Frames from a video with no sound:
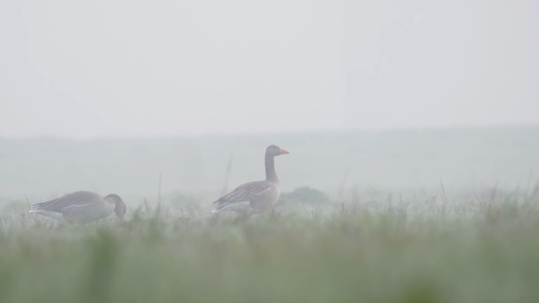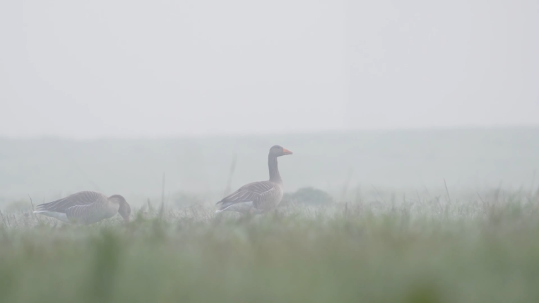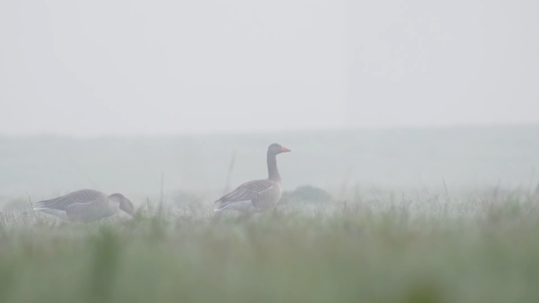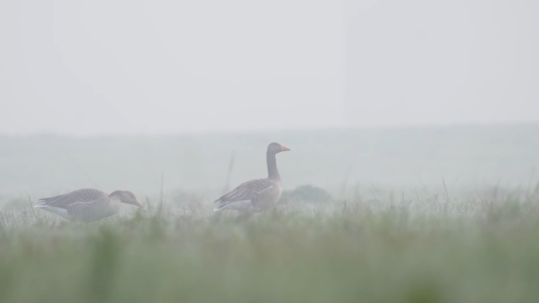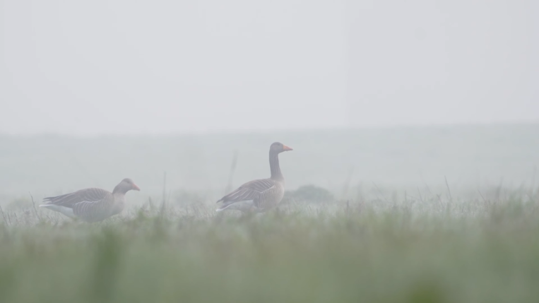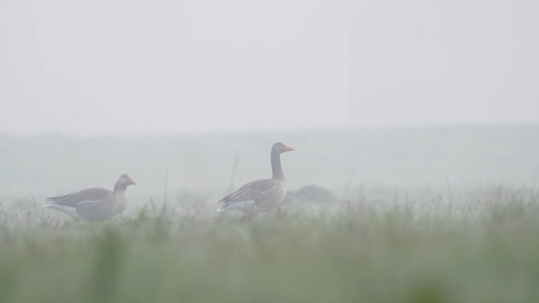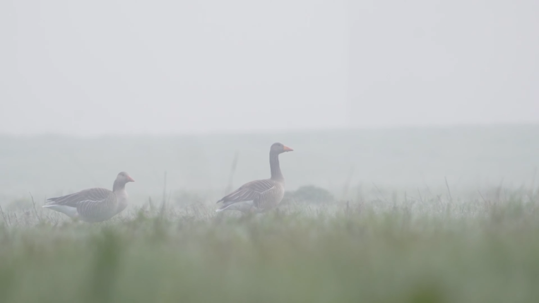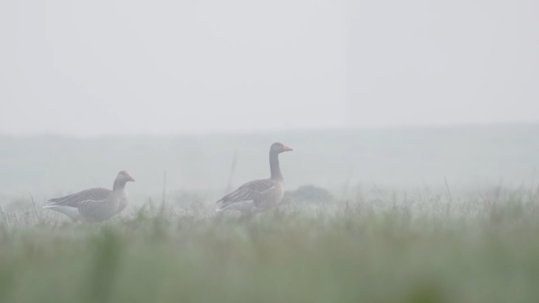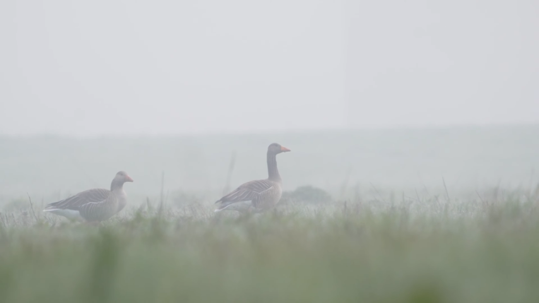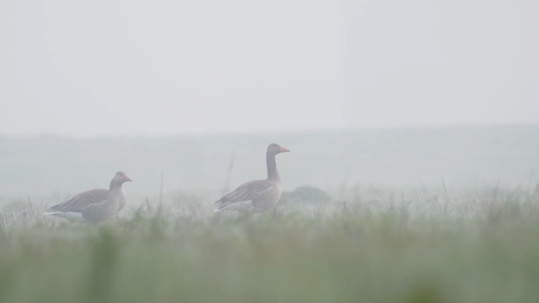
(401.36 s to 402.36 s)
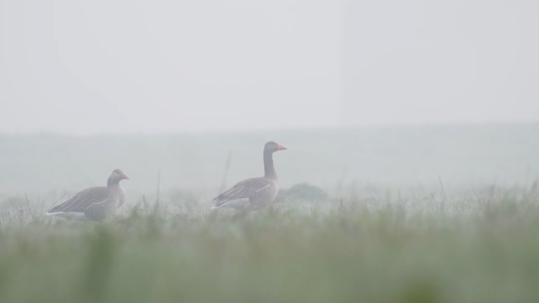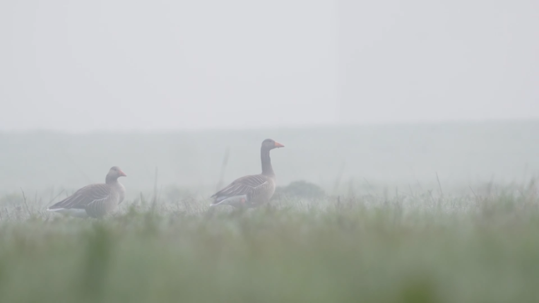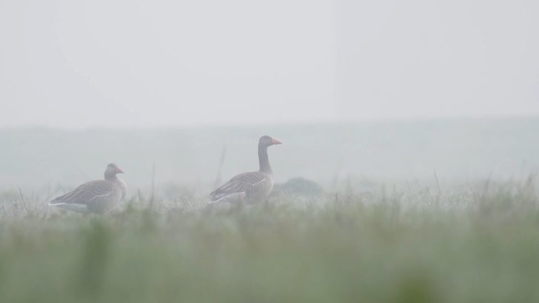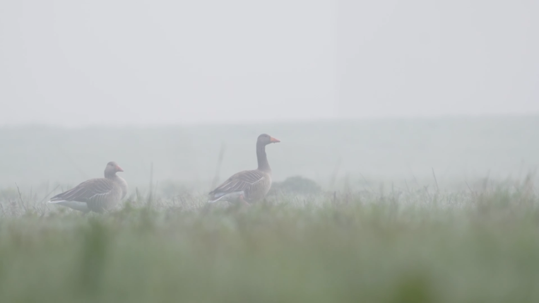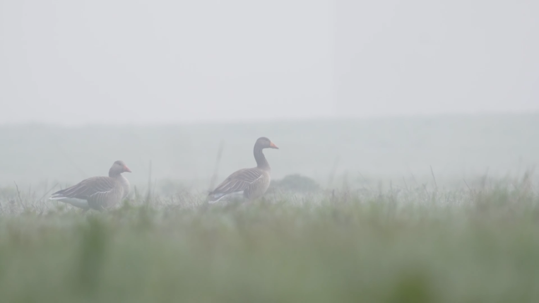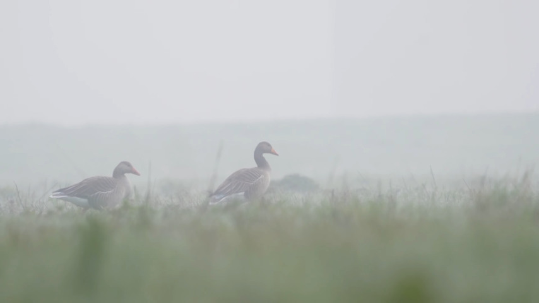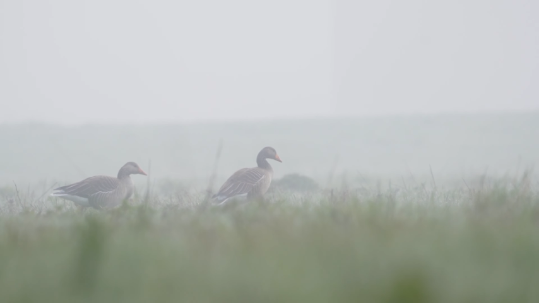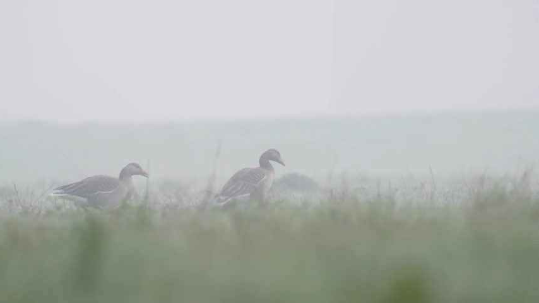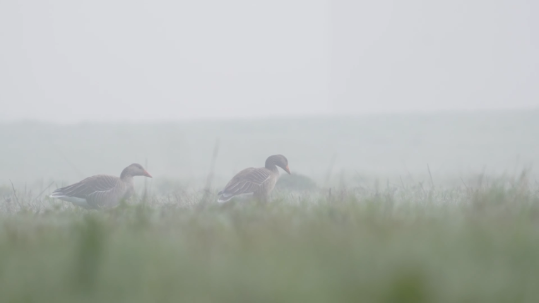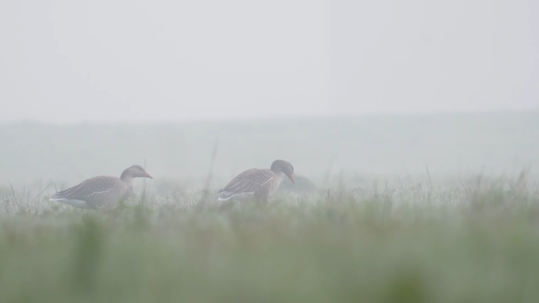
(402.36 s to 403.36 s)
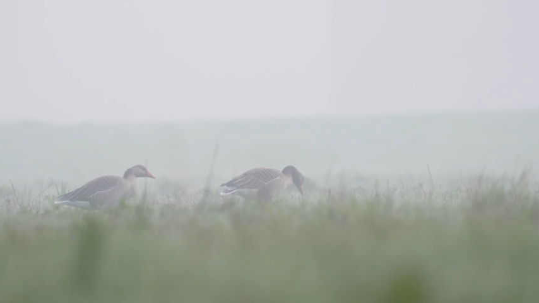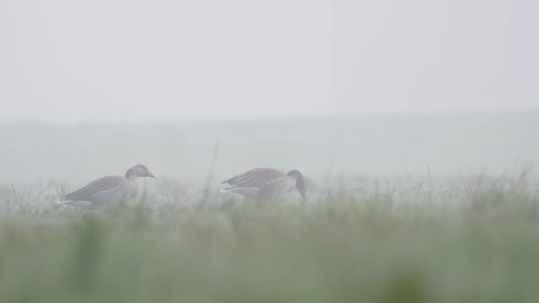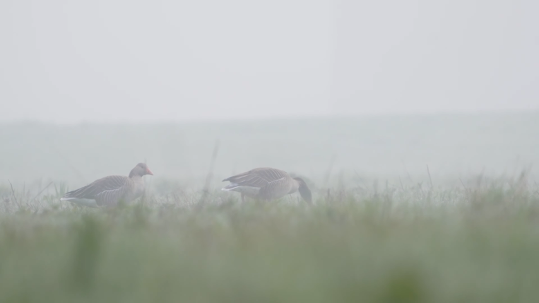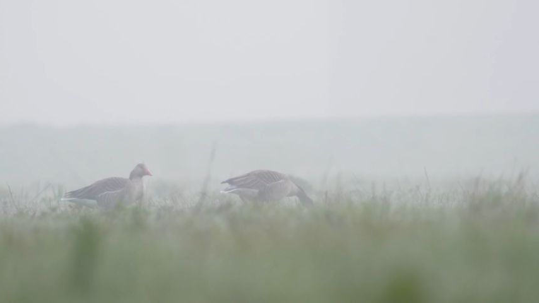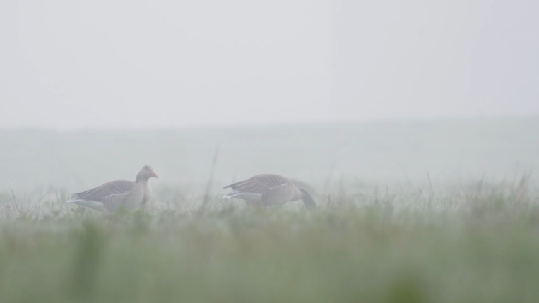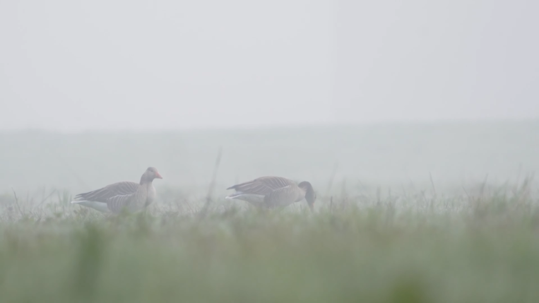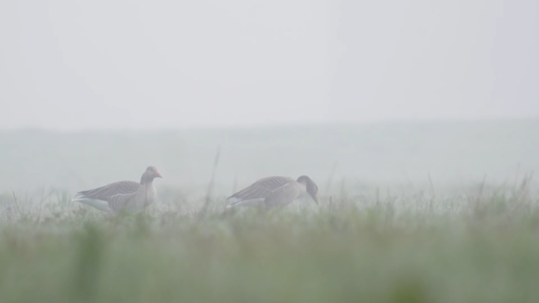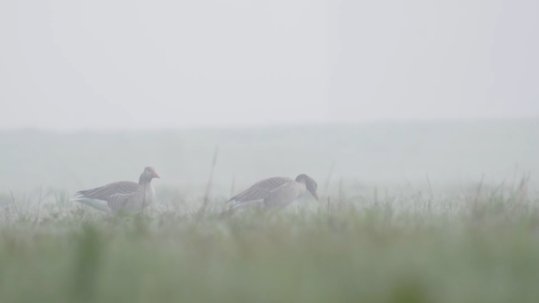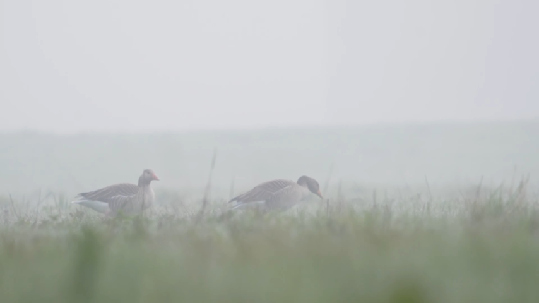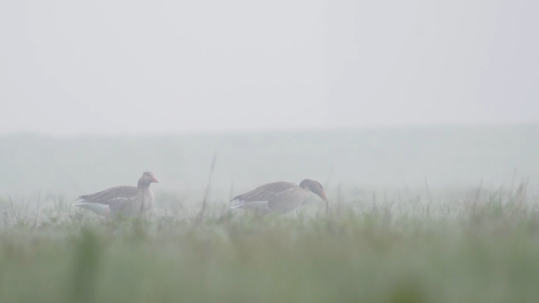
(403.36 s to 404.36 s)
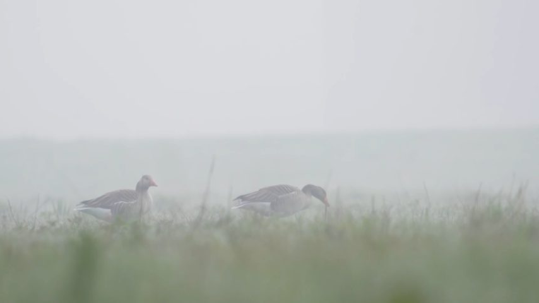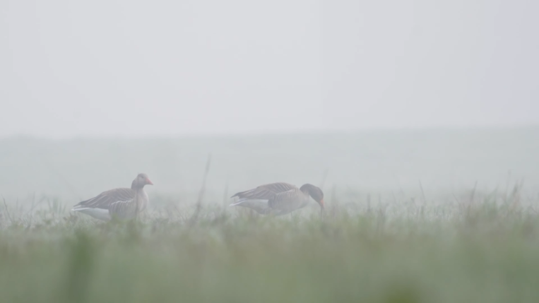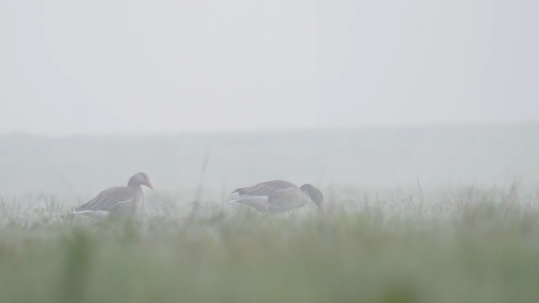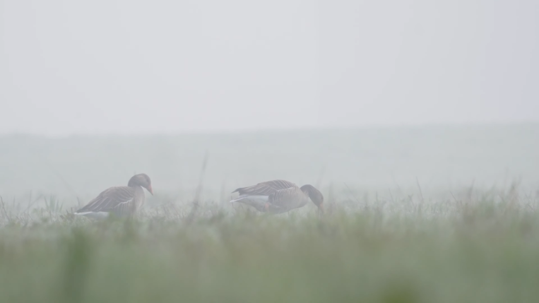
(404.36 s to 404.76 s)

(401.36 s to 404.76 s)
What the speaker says: [unreadable: no face in view]